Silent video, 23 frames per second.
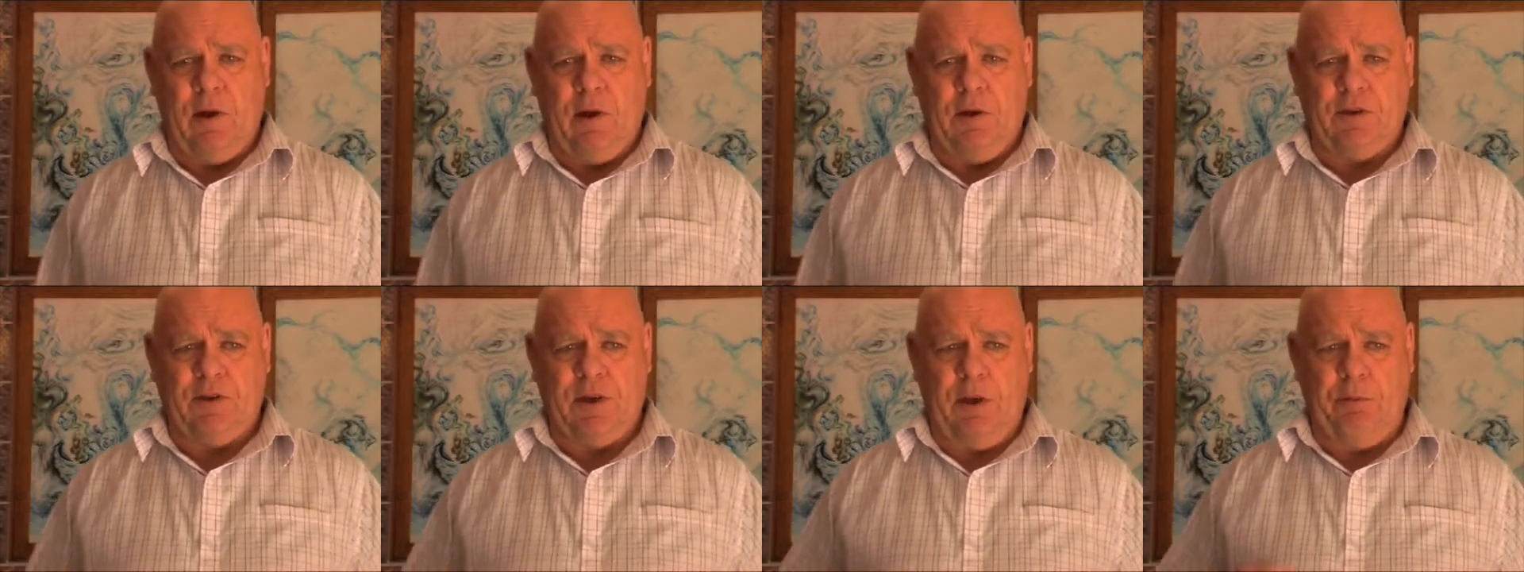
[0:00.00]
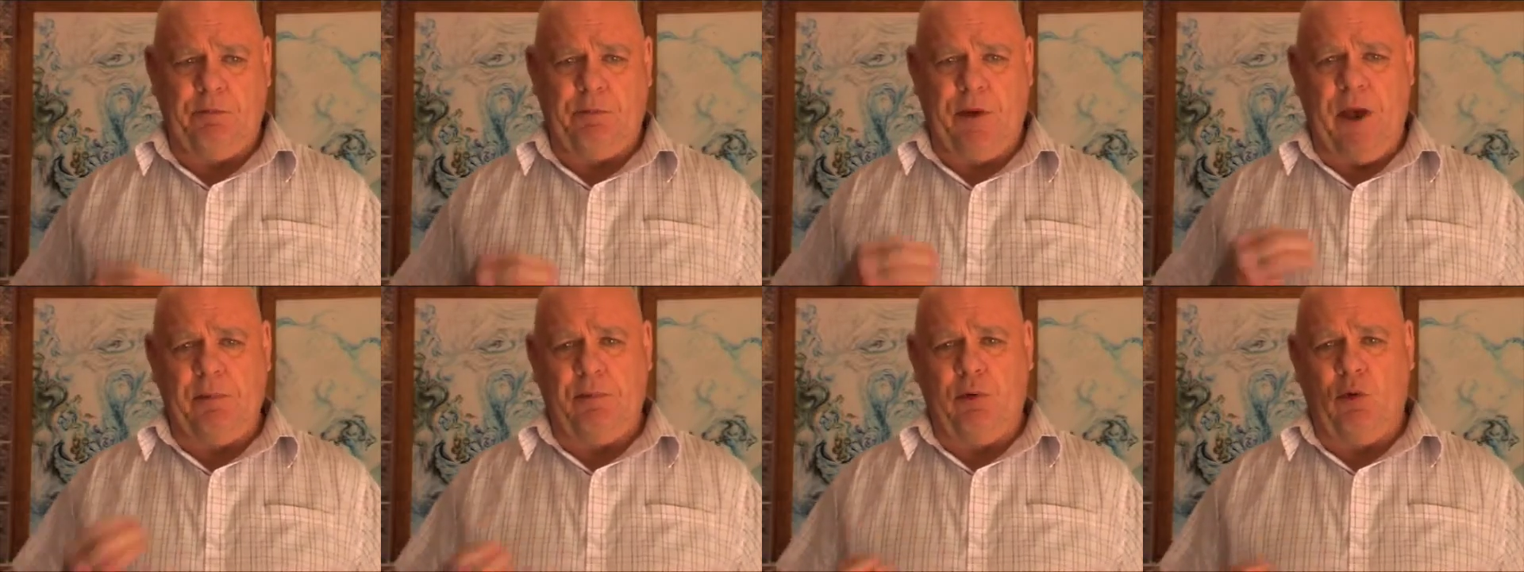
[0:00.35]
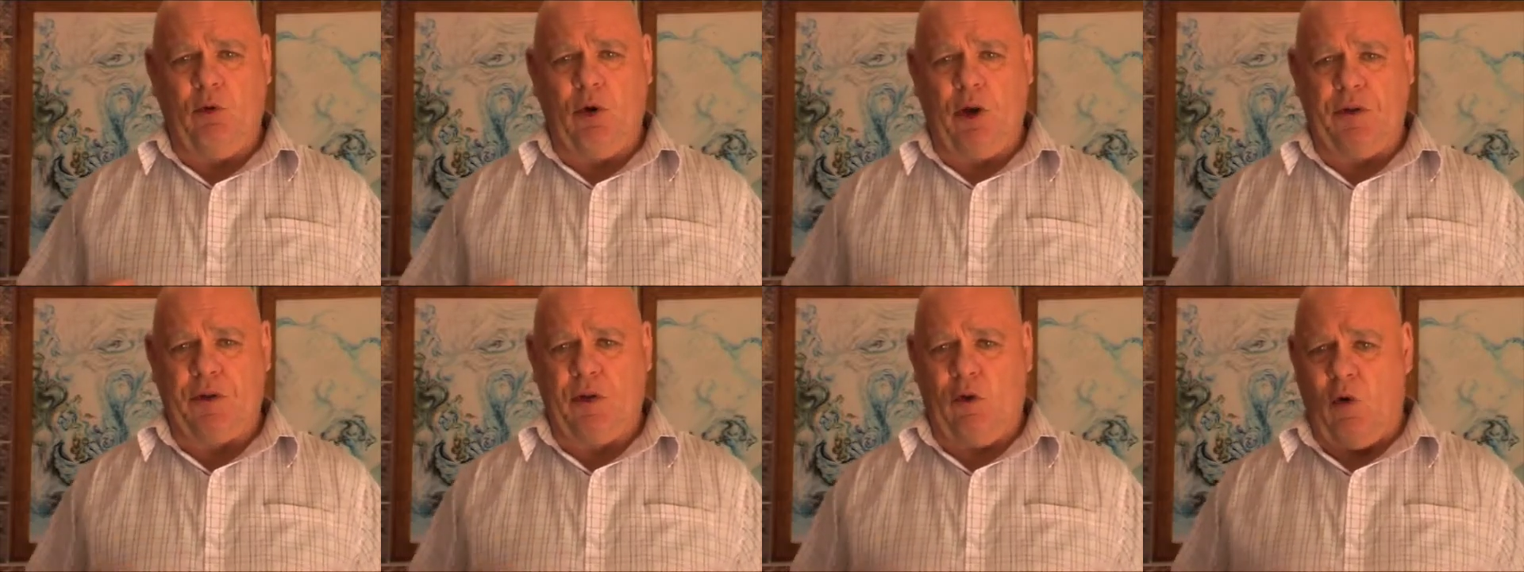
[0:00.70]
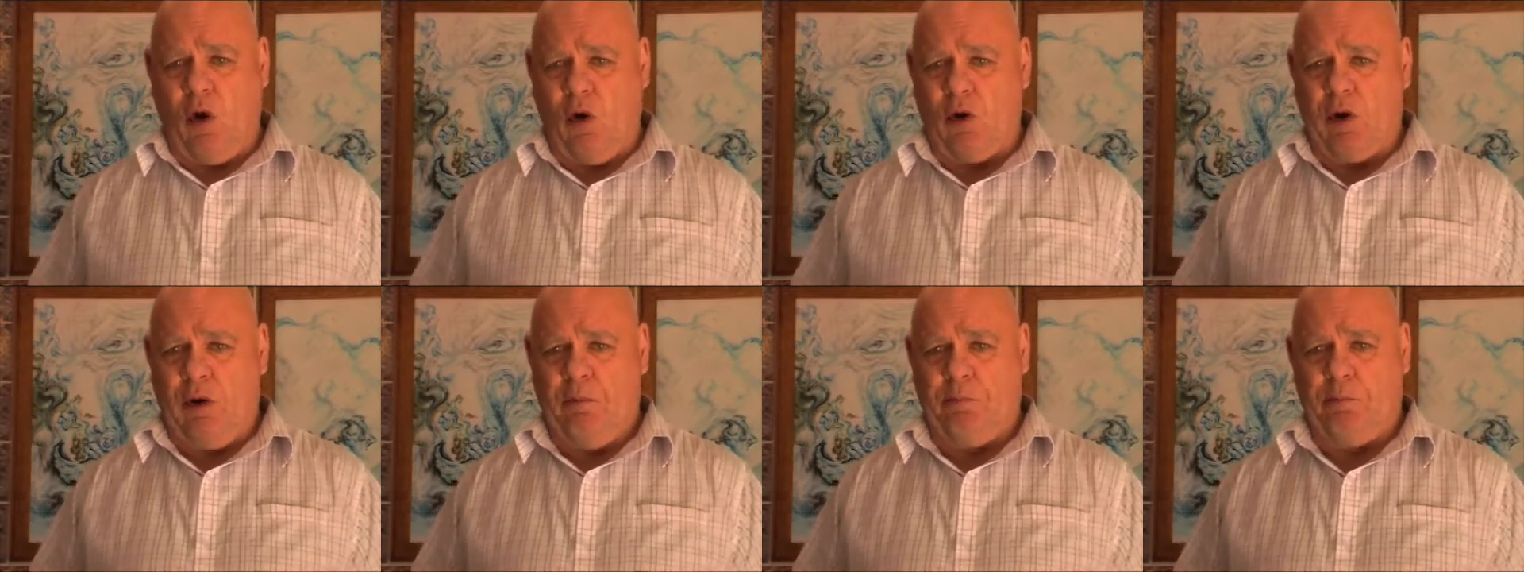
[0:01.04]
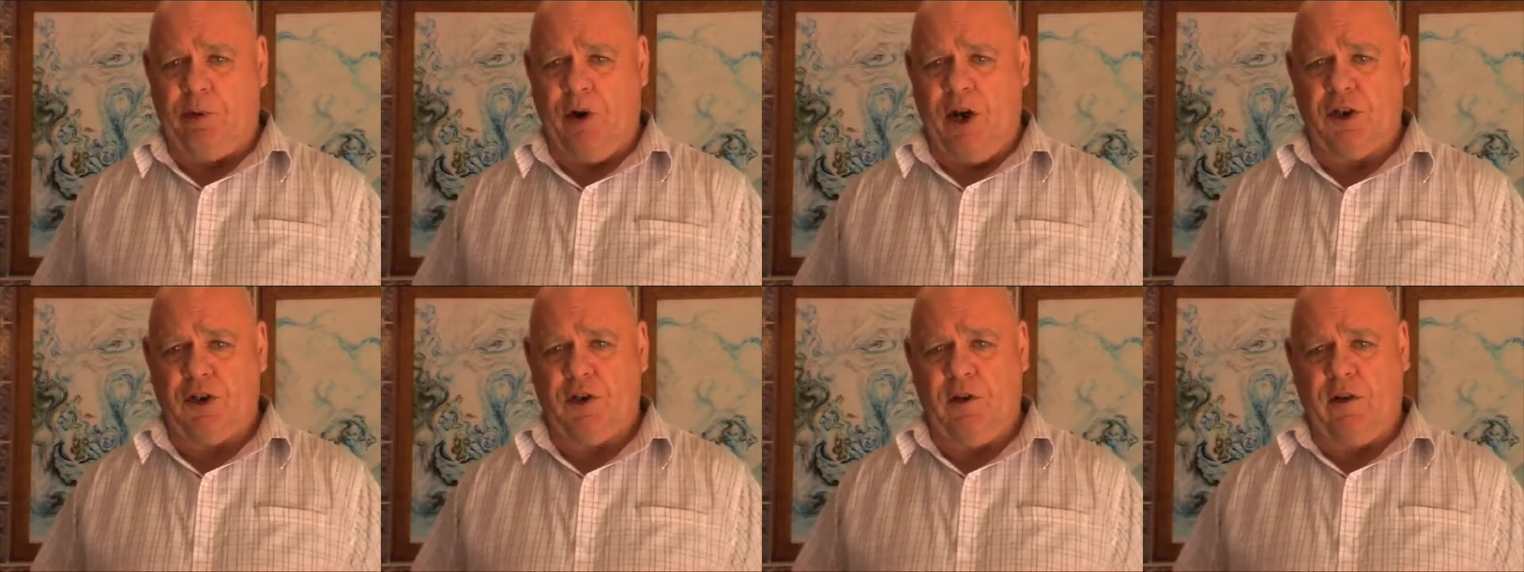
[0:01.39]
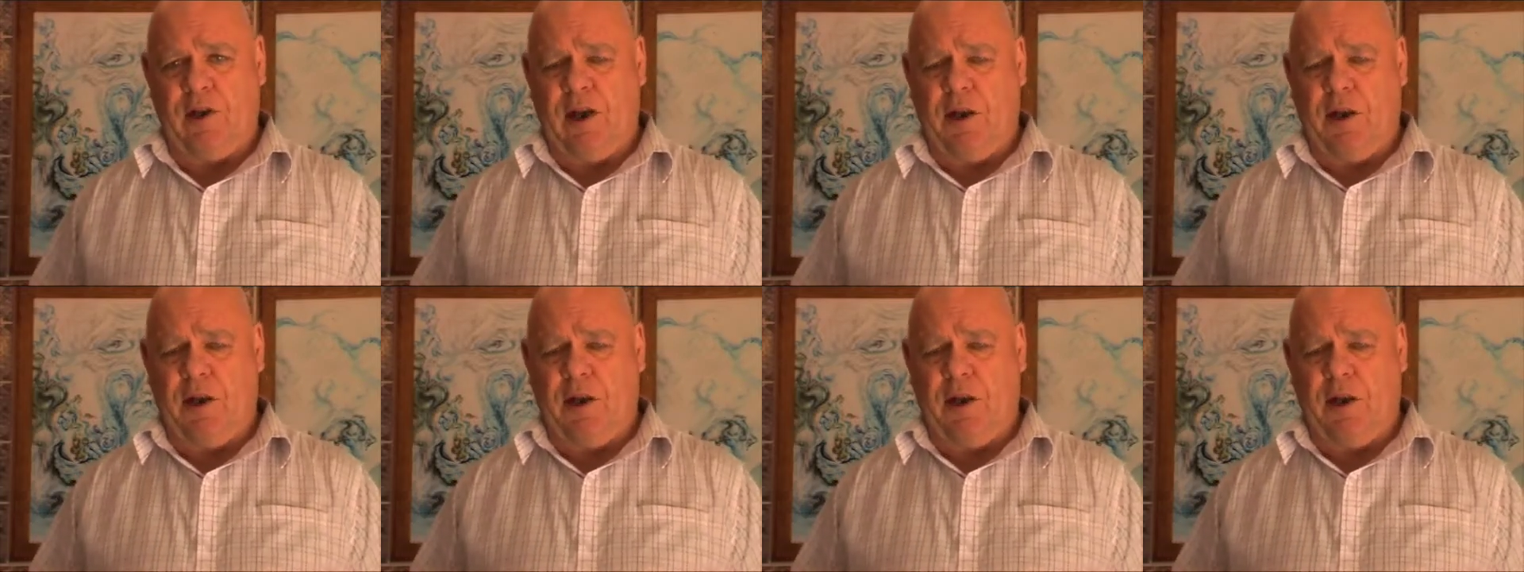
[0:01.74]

See, people got the wrong impression.